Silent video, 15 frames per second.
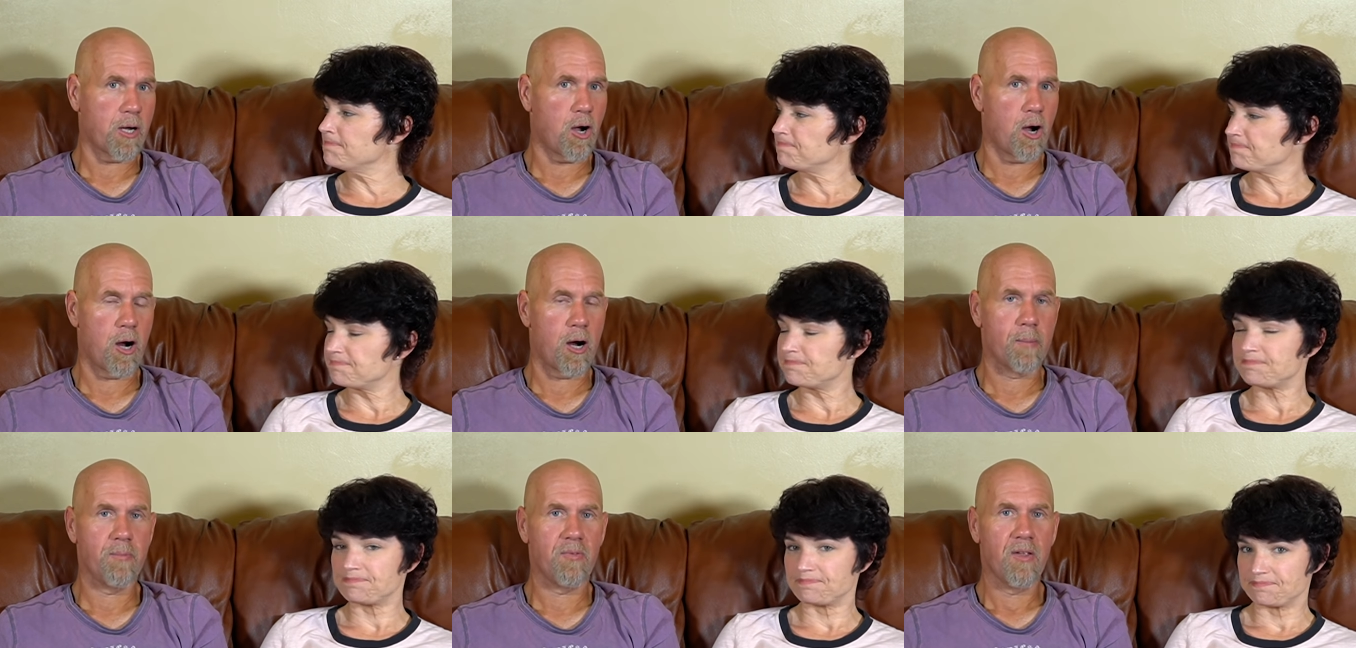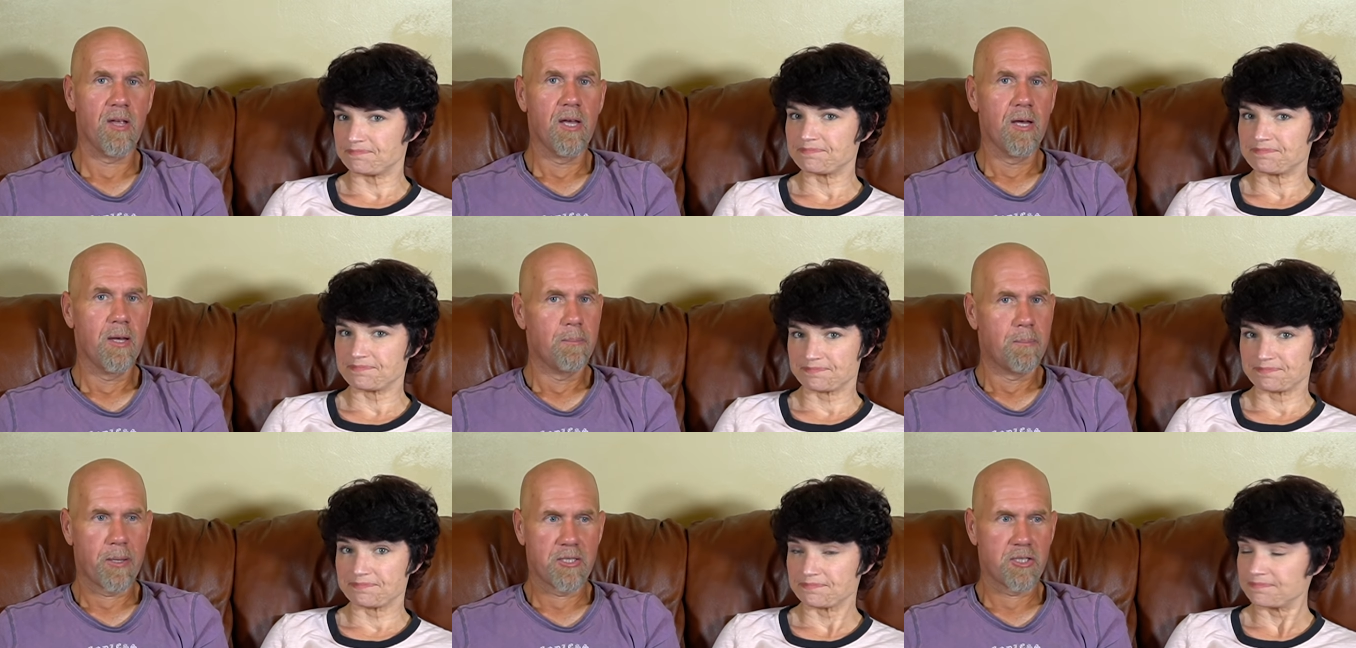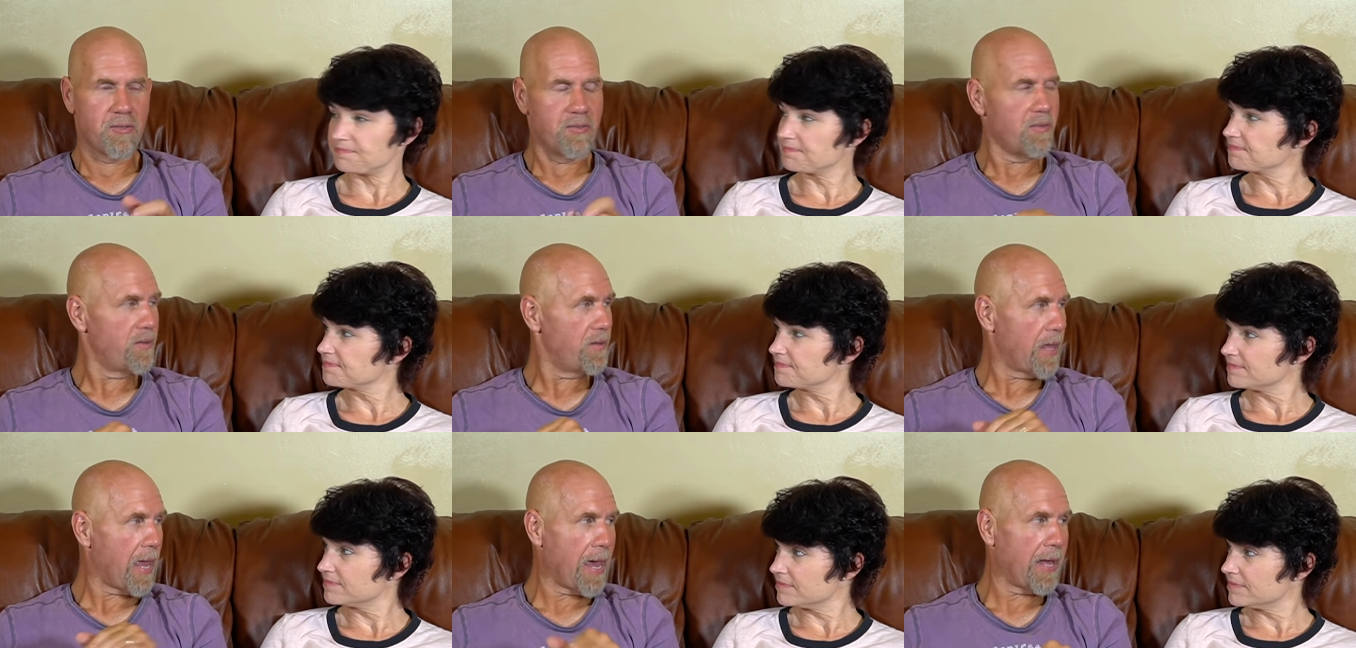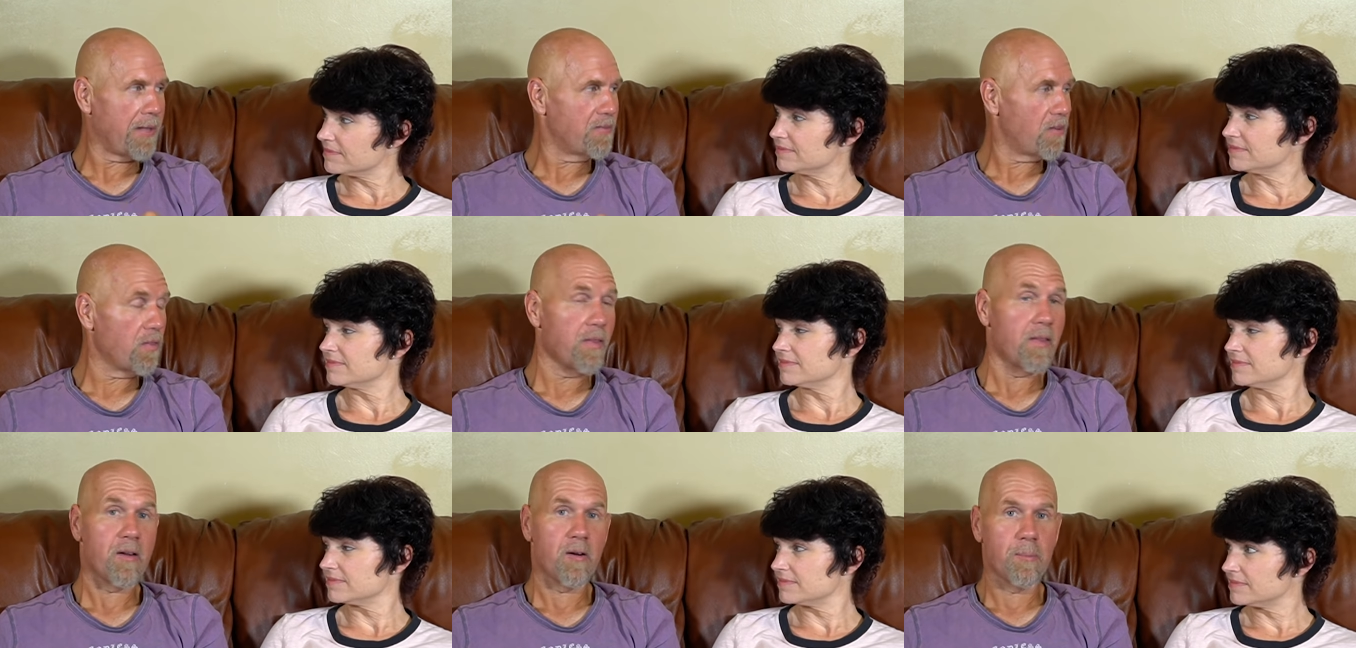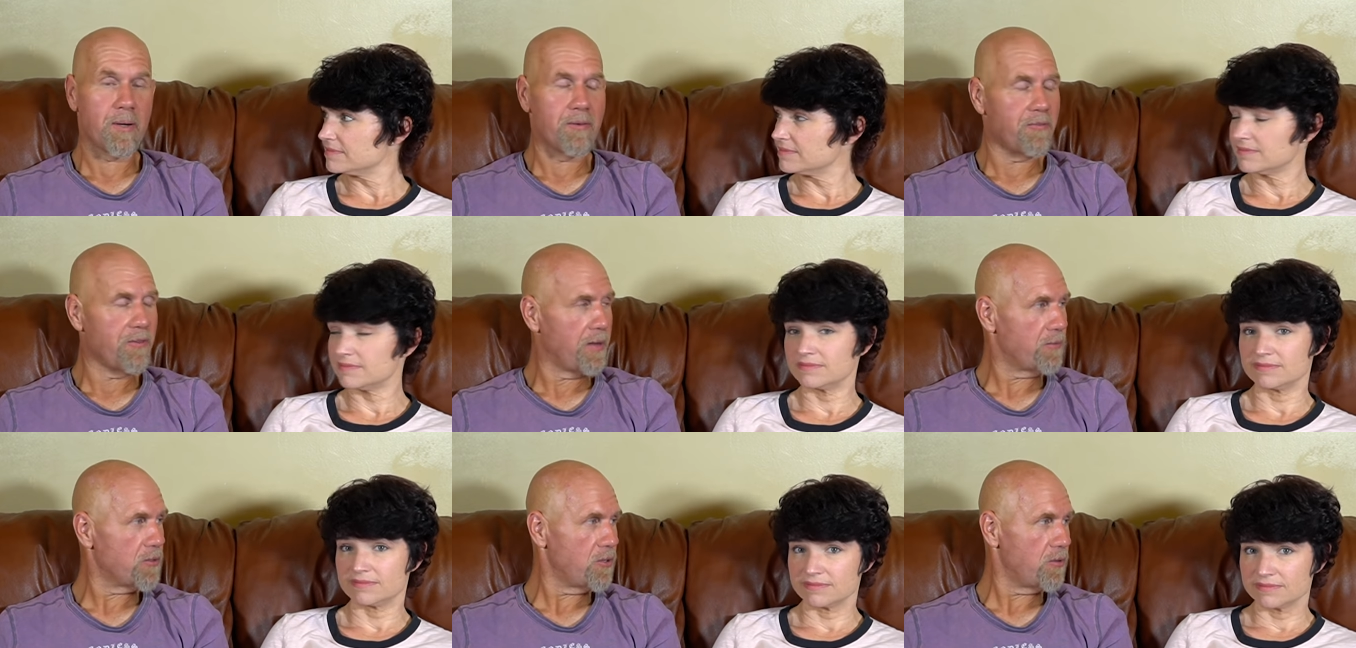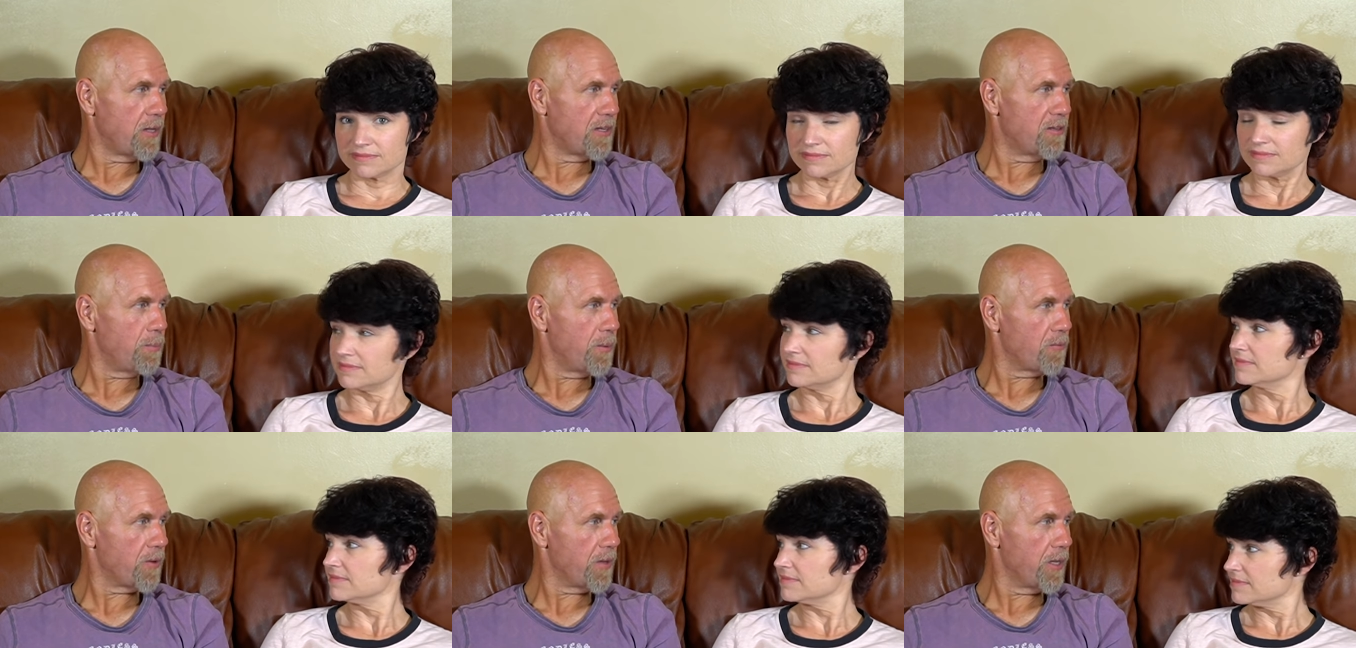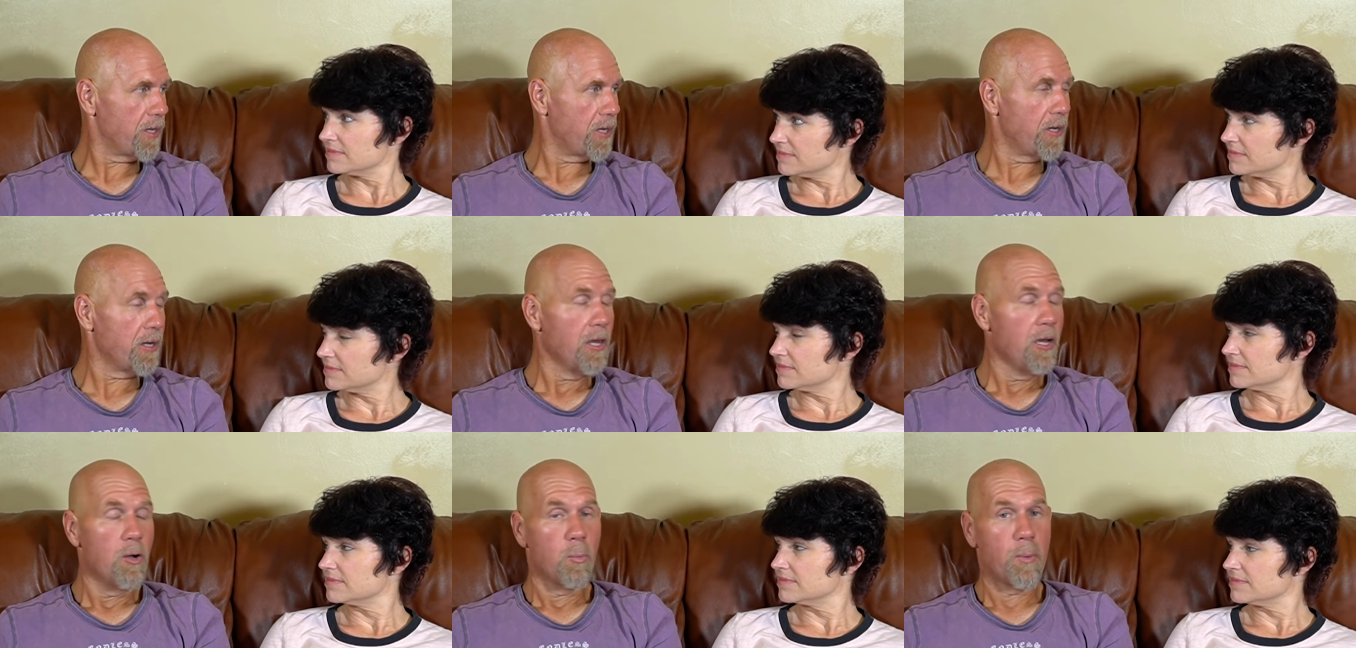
Speaker 1: of carbs, but just adds a little bit of flavor to it. That's been really good.